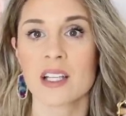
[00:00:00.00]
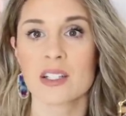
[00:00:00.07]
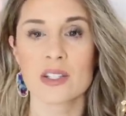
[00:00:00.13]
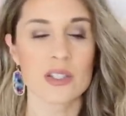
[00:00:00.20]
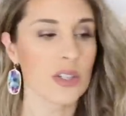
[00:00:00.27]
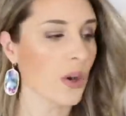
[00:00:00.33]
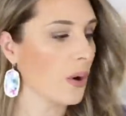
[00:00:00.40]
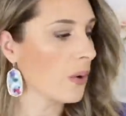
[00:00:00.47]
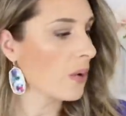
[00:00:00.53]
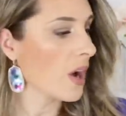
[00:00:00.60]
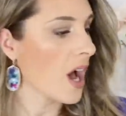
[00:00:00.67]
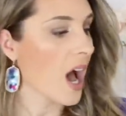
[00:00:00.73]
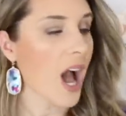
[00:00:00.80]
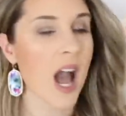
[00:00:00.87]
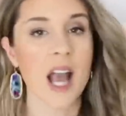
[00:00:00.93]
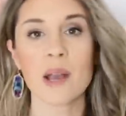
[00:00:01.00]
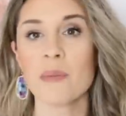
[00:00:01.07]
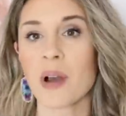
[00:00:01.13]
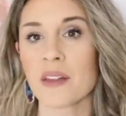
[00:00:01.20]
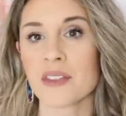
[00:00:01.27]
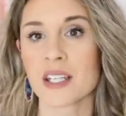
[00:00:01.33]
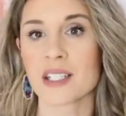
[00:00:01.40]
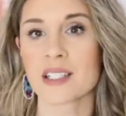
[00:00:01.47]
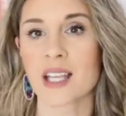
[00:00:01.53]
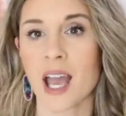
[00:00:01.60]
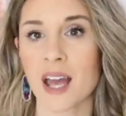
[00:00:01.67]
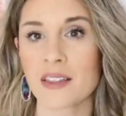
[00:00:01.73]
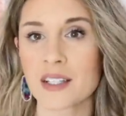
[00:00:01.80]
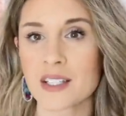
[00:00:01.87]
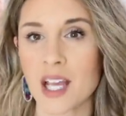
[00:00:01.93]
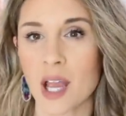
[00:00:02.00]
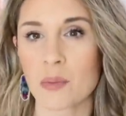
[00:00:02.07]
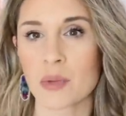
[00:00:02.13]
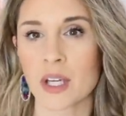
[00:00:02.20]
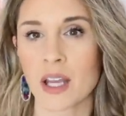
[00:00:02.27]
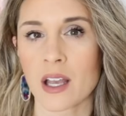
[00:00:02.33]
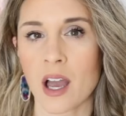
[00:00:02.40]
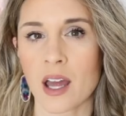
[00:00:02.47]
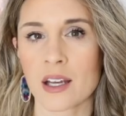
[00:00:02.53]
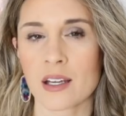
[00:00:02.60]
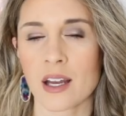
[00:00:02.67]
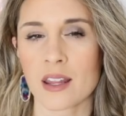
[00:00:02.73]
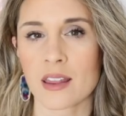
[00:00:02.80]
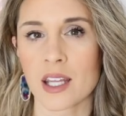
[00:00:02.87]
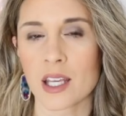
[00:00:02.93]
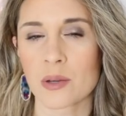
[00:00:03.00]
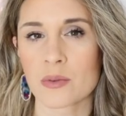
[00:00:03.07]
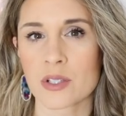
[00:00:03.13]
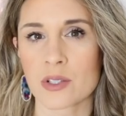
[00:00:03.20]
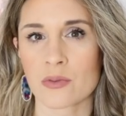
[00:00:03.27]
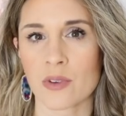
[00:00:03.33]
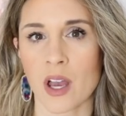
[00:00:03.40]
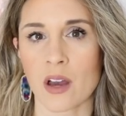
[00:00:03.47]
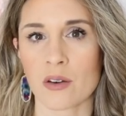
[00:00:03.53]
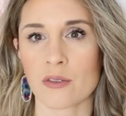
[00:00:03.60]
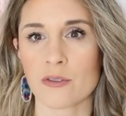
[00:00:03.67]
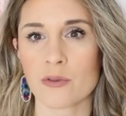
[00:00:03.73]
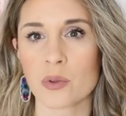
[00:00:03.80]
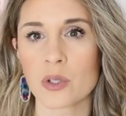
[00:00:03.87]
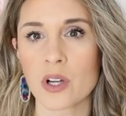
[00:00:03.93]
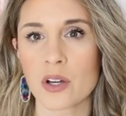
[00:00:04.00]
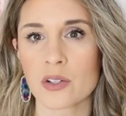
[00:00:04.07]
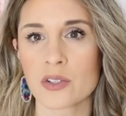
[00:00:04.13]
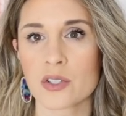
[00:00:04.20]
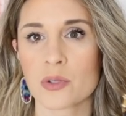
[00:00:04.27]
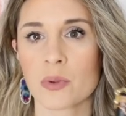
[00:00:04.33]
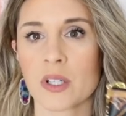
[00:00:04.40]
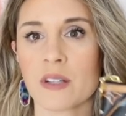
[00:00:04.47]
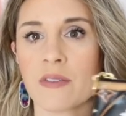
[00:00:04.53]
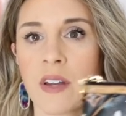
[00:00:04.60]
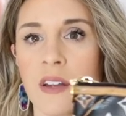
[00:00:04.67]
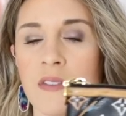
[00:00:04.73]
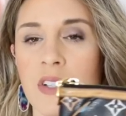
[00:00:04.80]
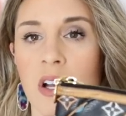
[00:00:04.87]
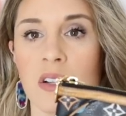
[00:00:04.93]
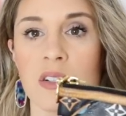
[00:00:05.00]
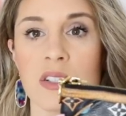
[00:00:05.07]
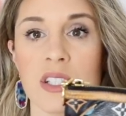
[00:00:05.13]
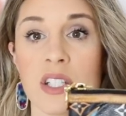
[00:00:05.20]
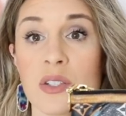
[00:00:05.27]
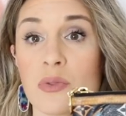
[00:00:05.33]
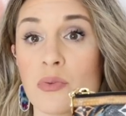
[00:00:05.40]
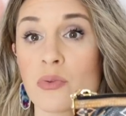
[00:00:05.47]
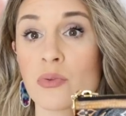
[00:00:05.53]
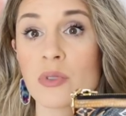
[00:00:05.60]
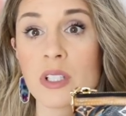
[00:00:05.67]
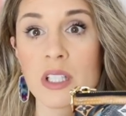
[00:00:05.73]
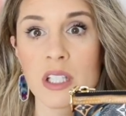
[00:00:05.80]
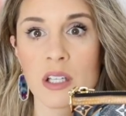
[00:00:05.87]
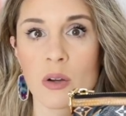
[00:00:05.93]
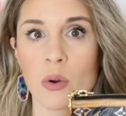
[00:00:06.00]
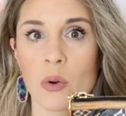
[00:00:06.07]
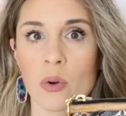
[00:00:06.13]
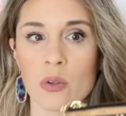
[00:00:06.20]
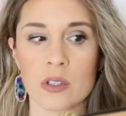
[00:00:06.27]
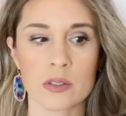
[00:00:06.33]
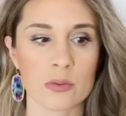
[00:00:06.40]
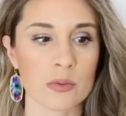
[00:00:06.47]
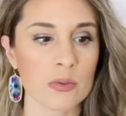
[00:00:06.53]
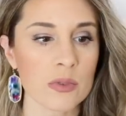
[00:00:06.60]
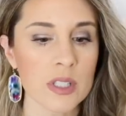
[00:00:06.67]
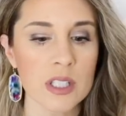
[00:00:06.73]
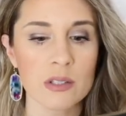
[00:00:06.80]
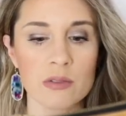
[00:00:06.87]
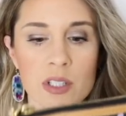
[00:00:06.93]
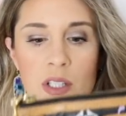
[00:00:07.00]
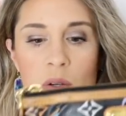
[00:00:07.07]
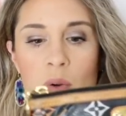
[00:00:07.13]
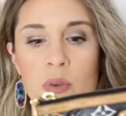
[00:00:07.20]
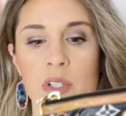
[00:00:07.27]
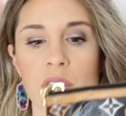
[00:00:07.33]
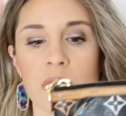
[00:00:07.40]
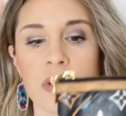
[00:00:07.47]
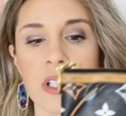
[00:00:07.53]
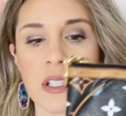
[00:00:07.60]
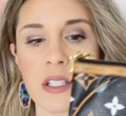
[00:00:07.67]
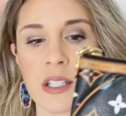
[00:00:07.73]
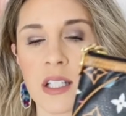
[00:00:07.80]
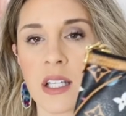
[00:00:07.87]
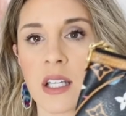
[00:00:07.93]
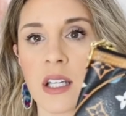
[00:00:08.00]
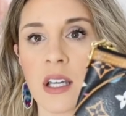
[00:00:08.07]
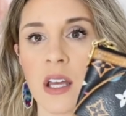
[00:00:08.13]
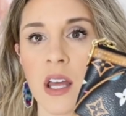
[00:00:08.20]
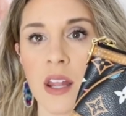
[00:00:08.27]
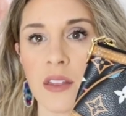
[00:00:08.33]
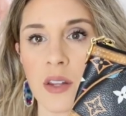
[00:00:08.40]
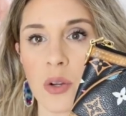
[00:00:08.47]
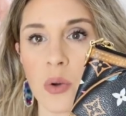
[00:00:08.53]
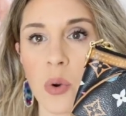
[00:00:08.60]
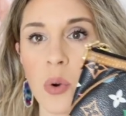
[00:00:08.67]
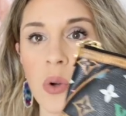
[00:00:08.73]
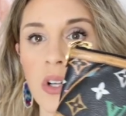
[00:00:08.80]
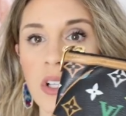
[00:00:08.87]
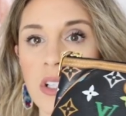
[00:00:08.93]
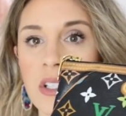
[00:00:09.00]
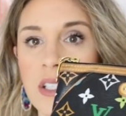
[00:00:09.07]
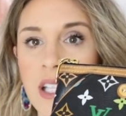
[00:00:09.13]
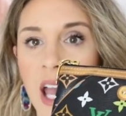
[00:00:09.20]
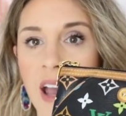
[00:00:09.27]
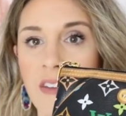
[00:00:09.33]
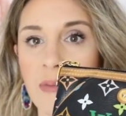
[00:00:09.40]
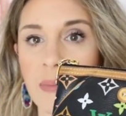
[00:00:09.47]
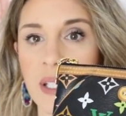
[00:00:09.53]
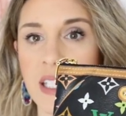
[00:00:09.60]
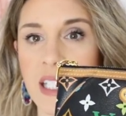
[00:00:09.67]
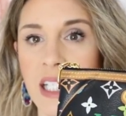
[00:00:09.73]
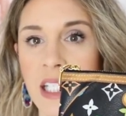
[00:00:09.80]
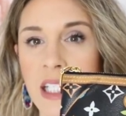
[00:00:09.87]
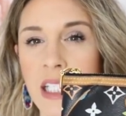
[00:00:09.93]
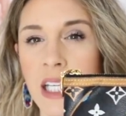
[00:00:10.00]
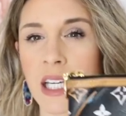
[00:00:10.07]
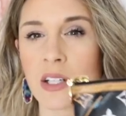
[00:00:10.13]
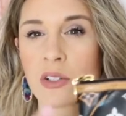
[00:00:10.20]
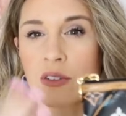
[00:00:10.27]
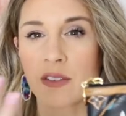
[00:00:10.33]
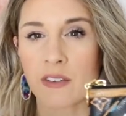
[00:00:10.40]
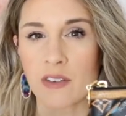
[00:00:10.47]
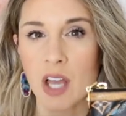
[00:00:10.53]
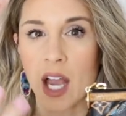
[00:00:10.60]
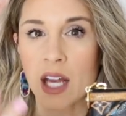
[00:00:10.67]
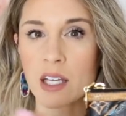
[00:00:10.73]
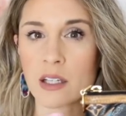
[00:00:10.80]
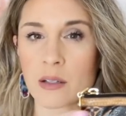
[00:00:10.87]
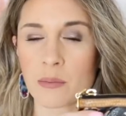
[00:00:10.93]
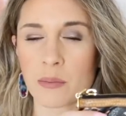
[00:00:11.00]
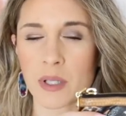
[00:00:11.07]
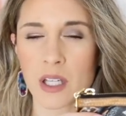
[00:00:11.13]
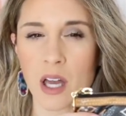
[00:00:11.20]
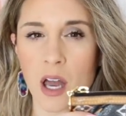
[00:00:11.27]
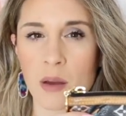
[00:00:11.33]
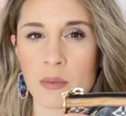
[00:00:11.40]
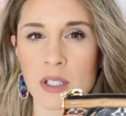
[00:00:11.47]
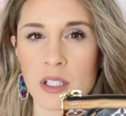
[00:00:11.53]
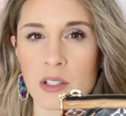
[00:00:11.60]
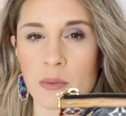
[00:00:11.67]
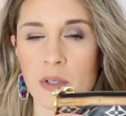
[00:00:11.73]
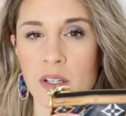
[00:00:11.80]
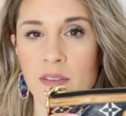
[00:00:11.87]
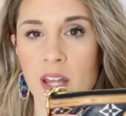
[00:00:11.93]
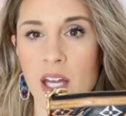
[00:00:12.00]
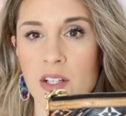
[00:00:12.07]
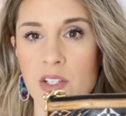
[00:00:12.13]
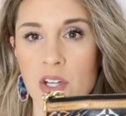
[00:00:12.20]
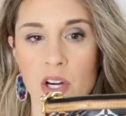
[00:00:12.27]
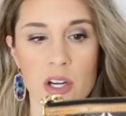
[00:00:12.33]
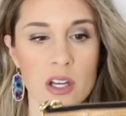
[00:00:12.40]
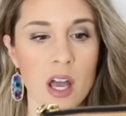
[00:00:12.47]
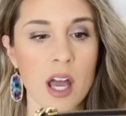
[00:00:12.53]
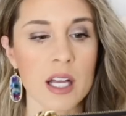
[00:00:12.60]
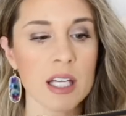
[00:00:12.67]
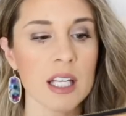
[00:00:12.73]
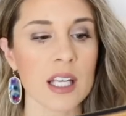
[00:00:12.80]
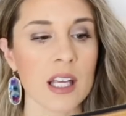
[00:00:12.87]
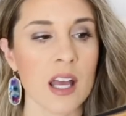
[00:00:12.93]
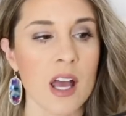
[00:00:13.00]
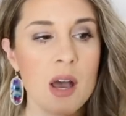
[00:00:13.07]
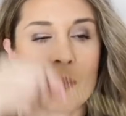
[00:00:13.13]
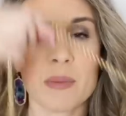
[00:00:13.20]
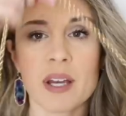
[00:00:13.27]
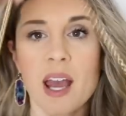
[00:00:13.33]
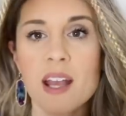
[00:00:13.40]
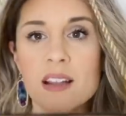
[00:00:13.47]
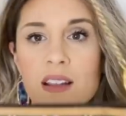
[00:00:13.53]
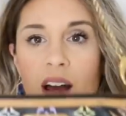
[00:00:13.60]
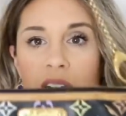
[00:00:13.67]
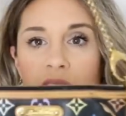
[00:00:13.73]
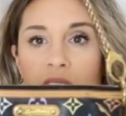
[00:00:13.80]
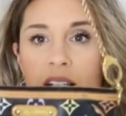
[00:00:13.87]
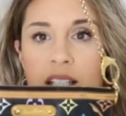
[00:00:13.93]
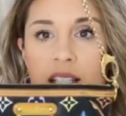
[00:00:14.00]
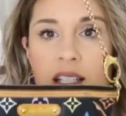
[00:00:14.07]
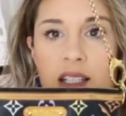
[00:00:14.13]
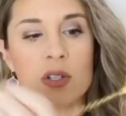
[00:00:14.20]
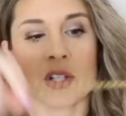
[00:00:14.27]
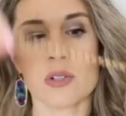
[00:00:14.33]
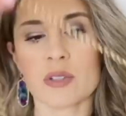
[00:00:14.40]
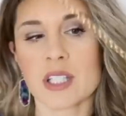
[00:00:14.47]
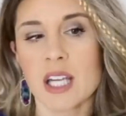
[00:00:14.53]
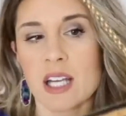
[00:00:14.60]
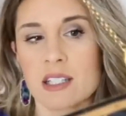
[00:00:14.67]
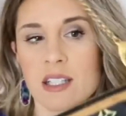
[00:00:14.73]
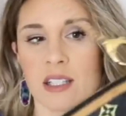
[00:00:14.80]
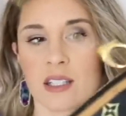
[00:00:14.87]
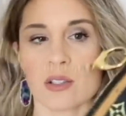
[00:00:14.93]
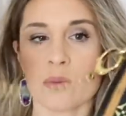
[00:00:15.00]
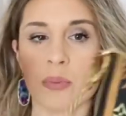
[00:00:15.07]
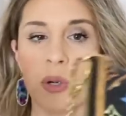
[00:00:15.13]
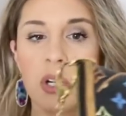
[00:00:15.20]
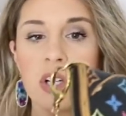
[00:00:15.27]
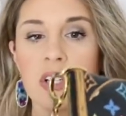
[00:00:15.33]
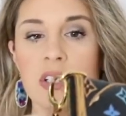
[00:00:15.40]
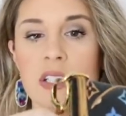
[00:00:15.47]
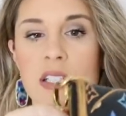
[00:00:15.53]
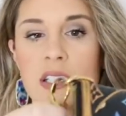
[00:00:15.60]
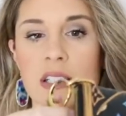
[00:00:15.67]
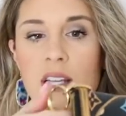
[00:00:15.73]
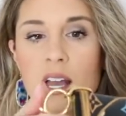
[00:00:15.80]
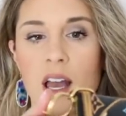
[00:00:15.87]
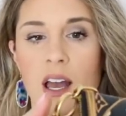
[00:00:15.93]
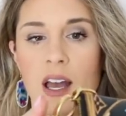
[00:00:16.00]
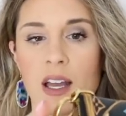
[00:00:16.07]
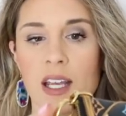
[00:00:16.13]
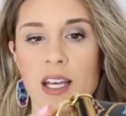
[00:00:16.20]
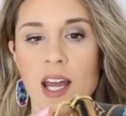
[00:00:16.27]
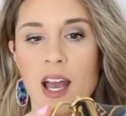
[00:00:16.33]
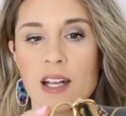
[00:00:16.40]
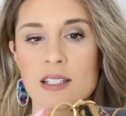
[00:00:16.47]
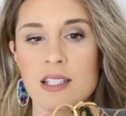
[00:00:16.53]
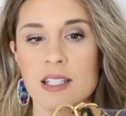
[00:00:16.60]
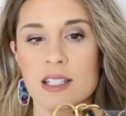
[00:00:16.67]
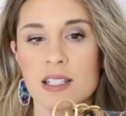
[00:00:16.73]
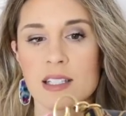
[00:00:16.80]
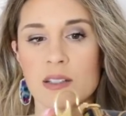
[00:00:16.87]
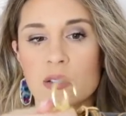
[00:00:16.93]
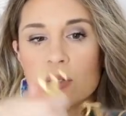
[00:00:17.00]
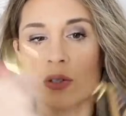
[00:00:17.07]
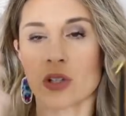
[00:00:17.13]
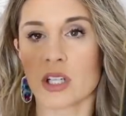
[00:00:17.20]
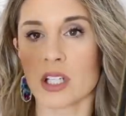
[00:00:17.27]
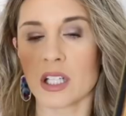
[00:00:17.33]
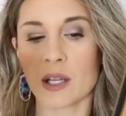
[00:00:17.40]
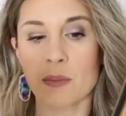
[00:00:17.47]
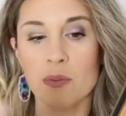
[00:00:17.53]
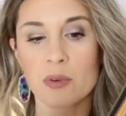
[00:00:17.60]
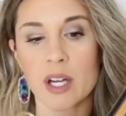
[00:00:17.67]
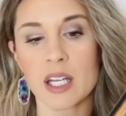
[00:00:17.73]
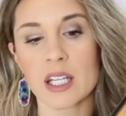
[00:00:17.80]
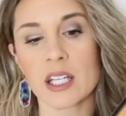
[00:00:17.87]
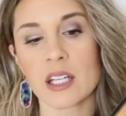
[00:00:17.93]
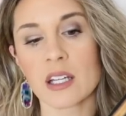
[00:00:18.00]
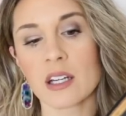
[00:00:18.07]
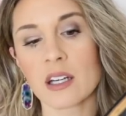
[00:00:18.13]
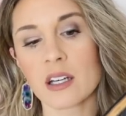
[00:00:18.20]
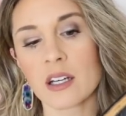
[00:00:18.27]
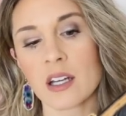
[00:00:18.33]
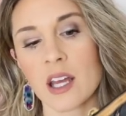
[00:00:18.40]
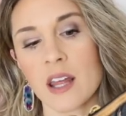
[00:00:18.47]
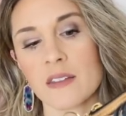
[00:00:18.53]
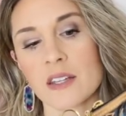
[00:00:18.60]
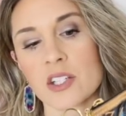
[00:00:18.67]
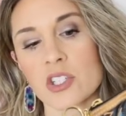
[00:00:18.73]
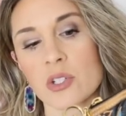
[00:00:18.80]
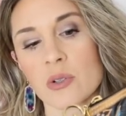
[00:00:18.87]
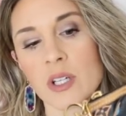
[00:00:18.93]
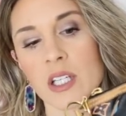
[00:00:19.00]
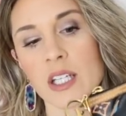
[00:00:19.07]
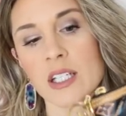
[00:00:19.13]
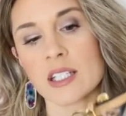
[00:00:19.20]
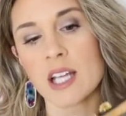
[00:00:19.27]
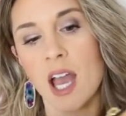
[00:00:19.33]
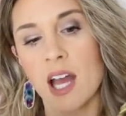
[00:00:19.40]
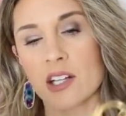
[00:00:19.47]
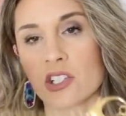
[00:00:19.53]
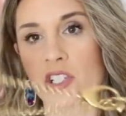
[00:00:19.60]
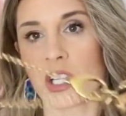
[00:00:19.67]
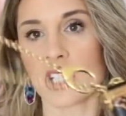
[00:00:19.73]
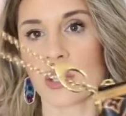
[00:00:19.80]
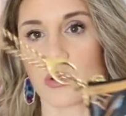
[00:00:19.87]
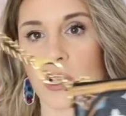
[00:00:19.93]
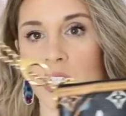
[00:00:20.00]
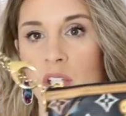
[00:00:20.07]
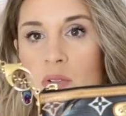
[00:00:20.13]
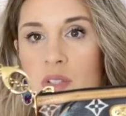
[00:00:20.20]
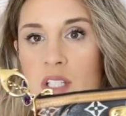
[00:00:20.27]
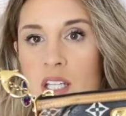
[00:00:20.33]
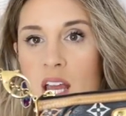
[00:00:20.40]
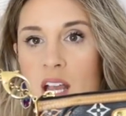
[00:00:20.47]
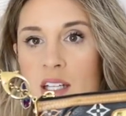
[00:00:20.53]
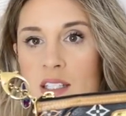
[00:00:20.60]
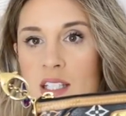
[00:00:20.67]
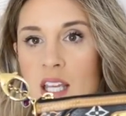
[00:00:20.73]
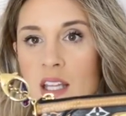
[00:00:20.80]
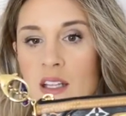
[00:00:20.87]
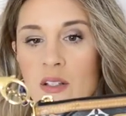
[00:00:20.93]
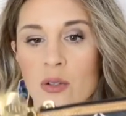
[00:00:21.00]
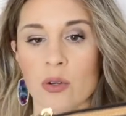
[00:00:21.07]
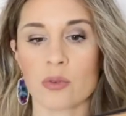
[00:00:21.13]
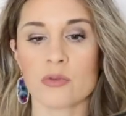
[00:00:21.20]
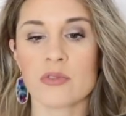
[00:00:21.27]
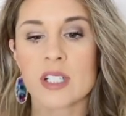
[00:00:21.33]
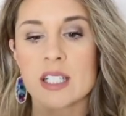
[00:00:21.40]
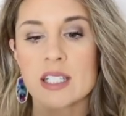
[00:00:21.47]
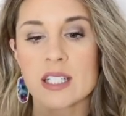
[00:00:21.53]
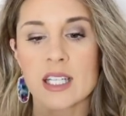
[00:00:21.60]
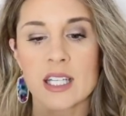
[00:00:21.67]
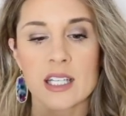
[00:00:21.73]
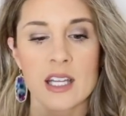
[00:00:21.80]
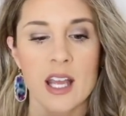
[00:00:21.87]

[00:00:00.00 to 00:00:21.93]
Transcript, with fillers: So I bought this at the time when I got it. I think it was around $425. It's really old, really, really old. You can see the corners have patinaed or they've kind of become a little bit of that dark honey. But I love this. You can use it as a little purse. Uh, it has this little clip right here that you can attach and you can use it as a little wristlet.